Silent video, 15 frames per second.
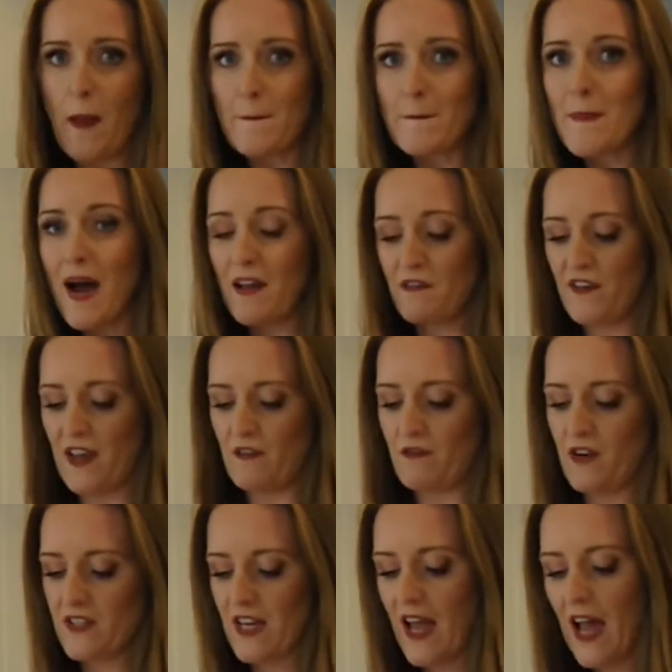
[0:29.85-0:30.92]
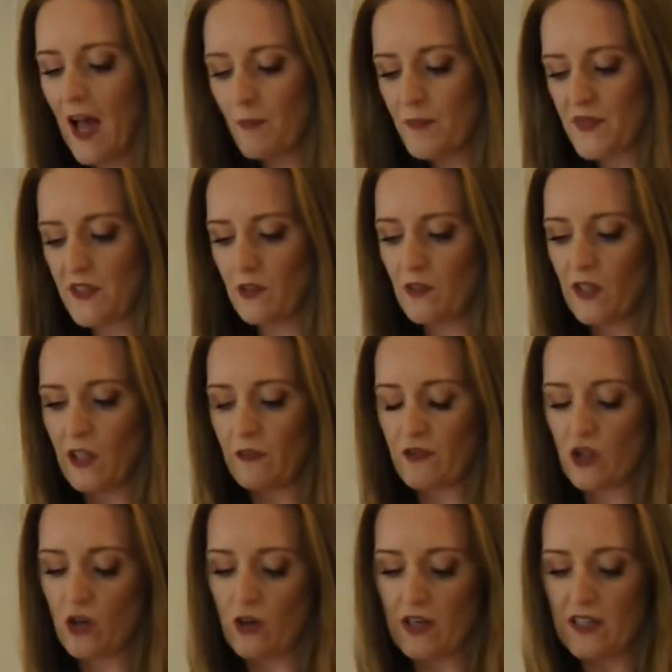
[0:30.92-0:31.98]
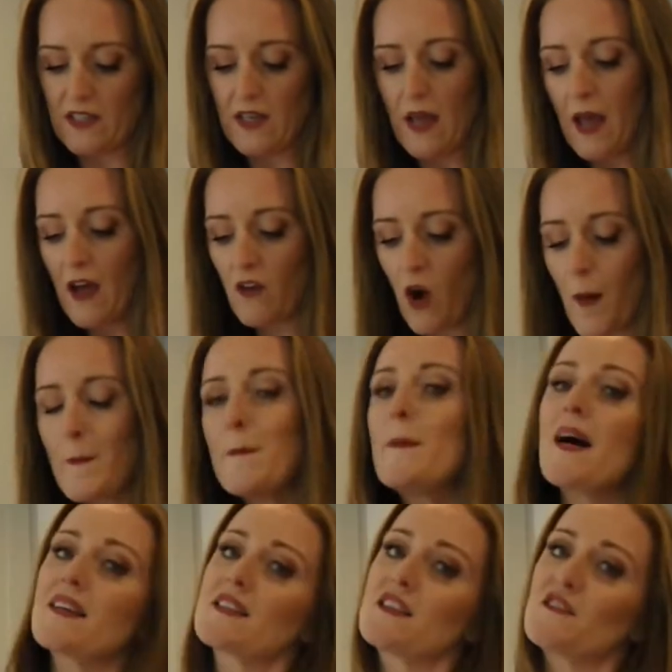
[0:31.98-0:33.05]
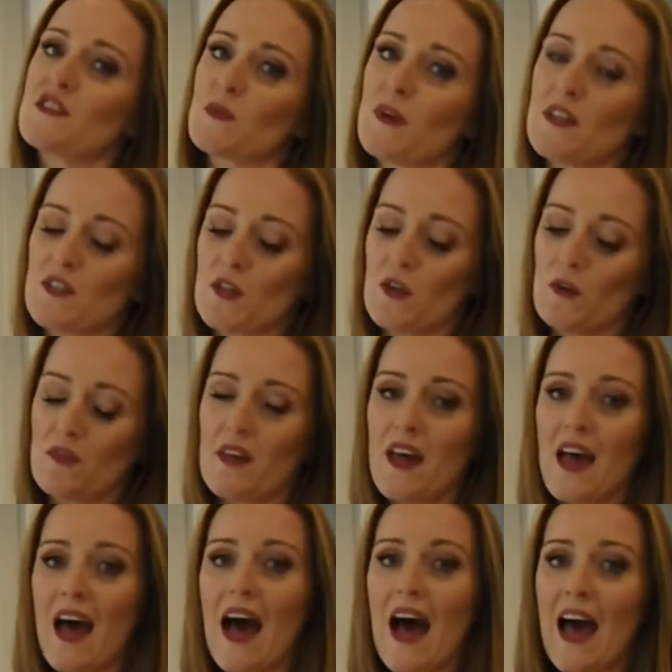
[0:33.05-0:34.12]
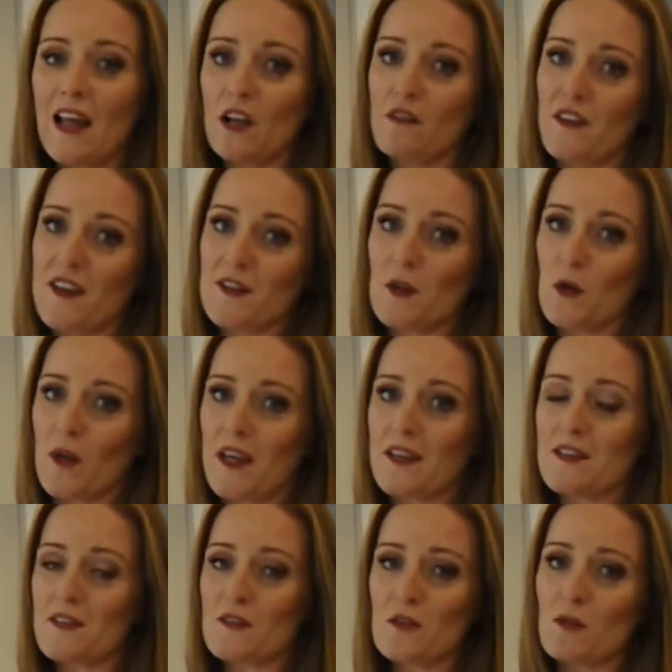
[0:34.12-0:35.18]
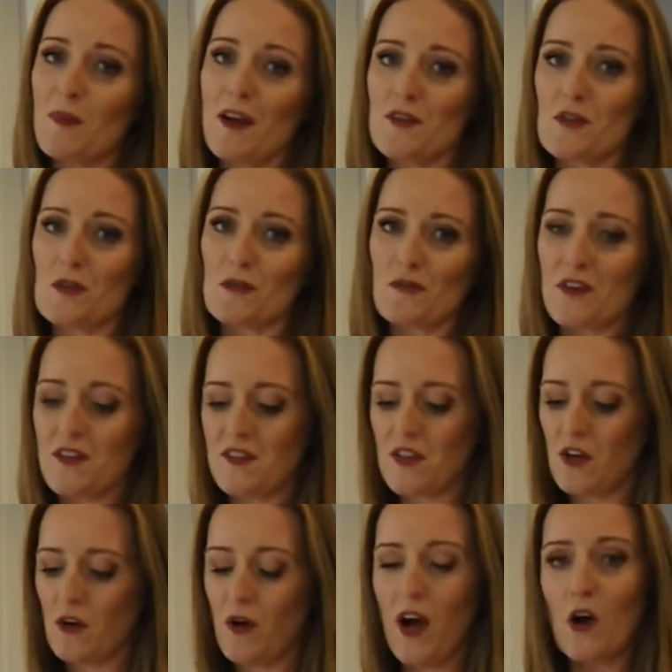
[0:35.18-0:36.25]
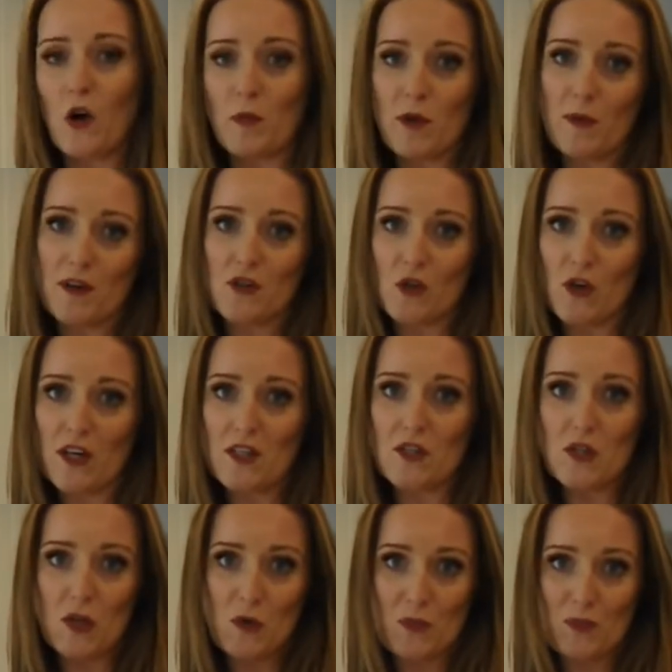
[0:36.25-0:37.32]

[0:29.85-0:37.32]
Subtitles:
My favourite. Absolutely love chocolate. Got a massive sweet tooth. I love these cookies and so do my children, so I hope you enjoy it too.